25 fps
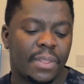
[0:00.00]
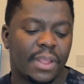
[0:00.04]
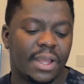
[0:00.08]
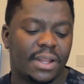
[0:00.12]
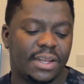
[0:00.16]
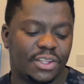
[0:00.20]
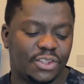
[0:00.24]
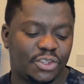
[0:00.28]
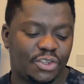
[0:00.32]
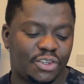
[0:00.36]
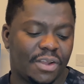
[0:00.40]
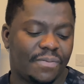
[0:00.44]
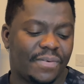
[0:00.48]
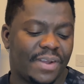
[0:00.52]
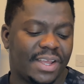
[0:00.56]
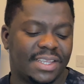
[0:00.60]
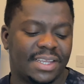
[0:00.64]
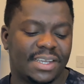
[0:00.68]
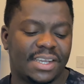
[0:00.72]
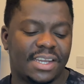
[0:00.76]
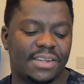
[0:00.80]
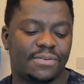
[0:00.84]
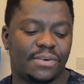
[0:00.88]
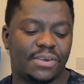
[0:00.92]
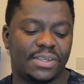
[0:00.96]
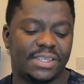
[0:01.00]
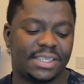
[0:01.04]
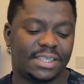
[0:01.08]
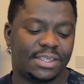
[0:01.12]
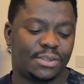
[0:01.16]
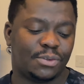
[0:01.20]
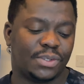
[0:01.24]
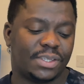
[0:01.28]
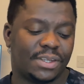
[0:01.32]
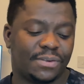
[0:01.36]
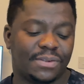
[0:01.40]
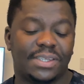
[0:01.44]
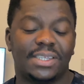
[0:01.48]
the tuition fee has increased to
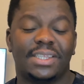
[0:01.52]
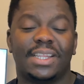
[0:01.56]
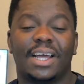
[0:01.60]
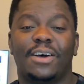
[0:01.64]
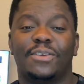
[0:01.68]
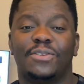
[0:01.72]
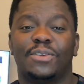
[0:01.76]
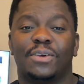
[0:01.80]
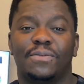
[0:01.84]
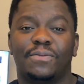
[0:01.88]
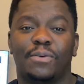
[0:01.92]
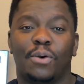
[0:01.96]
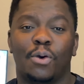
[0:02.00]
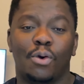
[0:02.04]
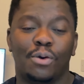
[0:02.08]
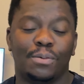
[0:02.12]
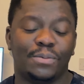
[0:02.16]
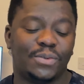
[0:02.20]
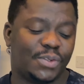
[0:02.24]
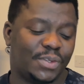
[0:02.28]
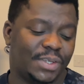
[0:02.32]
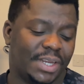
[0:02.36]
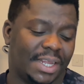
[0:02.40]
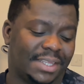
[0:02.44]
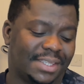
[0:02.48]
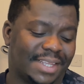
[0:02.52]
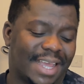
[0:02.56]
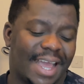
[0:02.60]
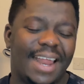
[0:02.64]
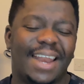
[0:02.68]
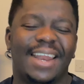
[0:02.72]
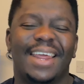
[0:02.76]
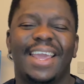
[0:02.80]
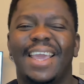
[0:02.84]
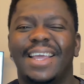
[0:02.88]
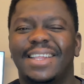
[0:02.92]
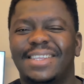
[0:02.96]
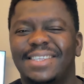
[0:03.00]
70,000 for home students and
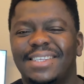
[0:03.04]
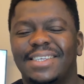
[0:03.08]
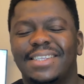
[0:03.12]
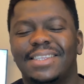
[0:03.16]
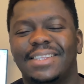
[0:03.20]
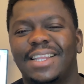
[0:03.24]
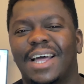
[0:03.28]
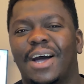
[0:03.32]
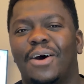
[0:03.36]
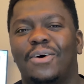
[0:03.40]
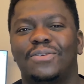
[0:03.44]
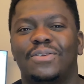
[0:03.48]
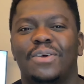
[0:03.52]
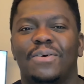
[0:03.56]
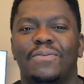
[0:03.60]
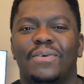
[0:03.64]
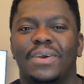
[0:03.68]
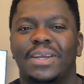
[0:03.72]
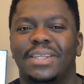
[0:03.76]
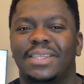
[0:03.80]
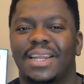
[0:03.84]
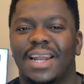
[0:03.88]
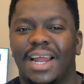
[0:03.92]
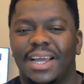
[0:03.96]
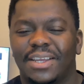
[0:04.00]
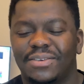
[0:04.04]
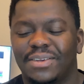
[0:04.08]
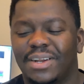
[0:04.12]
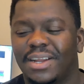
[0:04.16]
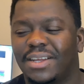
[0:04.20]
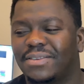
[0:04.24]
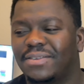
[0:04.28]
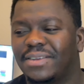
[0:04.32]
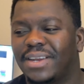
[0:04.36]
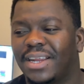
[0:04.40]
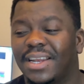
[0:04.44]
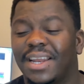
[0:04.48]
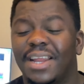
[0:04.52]
18,000 for international
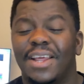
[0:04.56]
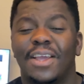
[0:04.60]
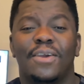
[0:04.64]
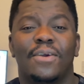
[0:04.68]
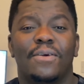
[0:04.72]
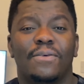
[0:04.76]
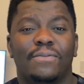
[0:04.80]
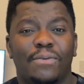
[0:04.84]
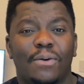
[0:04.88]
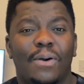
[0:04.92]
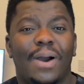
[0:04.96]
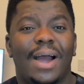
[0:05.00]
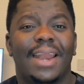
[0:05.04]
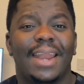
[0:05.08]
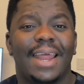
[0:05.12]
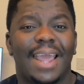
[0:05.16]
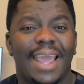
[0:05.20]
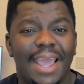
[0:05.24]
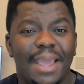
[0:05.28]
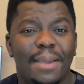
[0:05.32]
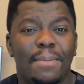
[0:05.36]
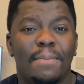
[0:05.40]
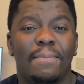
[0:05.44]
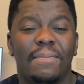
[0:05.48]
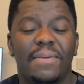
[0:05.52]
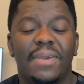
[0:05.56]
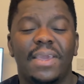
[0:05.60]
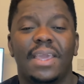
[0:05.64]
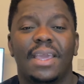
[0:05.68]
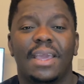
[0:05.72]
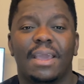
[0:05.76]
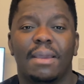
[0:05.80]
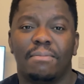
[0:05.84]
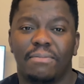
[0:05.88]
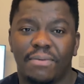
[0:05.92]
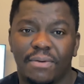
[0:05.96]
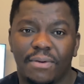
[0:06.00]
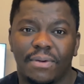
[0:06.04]
students for an
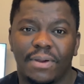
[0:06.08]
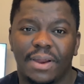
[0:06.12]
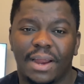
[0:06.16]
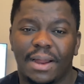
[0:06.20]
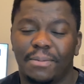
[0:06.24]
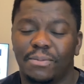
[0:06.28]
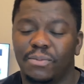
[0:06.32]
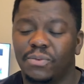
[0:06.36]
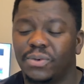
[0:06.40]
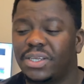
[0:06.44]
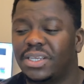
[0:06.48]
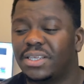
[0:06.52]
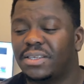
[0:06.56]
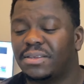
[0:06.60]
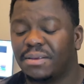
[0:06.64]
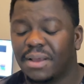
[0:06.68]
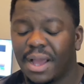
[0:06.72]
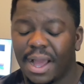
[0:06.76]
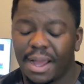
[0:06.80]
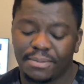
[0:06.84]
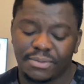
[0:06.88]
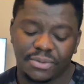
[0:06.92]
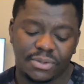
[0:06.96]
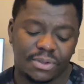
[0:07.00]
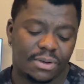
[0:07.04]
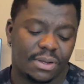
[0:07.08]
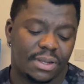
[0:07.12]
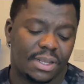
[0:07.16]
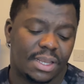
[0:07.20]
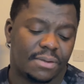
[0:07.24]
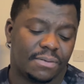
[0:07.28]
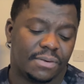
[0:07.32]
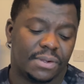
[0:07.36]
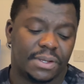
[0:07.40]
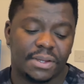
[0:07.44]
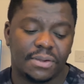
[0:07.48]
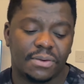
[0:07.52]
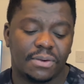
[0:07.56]
MBA program, which is absolutely
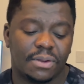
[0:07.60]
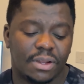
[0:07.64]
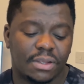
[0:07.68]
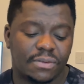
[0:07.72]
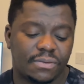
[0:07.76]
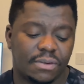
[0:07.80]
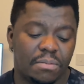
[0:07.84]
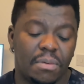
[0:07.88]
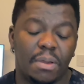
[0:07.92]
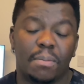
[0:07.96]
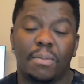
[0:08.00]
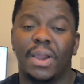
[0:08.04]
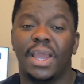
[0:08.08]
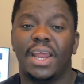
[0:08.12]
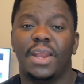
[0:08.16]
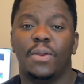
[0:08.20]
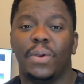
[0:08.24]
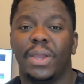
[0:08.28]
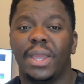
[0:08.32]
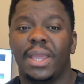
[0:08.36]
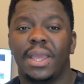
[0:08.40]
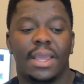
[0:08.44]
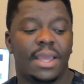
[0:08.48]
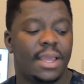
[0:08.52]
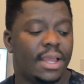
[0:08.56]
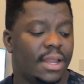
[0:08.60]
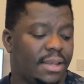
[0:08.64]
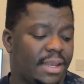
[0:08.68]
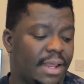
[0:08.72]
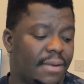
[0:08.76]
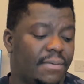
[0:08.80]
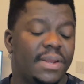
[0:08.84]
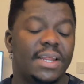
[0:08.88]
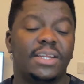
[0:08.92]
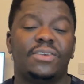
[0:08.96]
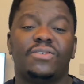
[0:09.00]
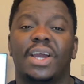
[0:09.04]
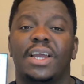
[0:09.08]
ridiculous for me. But anyway, they're
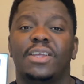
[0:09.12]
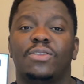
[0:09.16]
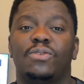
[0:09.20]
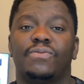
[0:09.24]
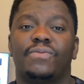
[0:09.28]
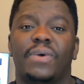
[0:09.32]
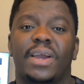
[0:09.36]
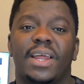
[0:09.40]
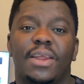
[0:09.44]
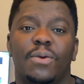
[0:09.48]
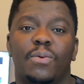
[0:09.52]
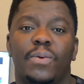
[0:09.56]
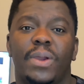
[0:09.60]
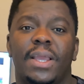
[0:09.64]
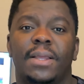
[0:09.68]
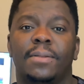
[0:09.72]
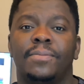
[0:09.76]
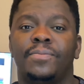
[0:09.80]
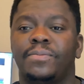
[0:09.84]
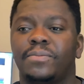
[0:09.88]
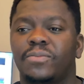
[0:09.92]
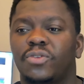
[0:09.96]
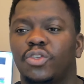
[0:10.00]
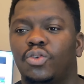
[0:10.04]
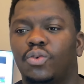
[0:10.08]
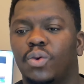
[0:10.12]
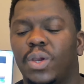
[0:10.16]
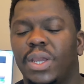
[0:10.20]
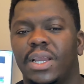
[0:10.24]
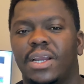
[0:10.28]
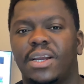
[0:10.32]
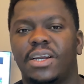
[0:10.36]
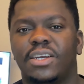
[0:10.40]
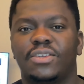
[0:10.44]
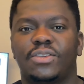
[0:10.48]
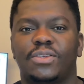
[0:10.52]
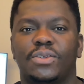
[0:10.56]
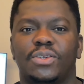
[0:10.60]
really trying to find a way to
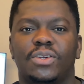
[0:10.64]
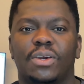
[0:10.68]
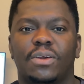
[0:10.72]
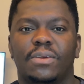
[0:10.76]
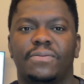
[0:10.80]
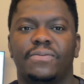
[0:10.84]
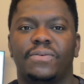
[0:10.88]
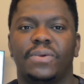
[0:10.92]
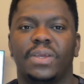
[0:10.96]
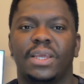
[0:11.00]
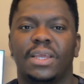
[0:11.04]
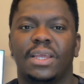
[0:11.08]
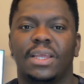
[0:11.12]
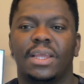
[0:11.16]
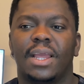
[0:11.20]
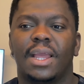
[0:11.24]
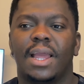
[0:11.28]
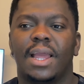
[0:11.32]
increase tuition fee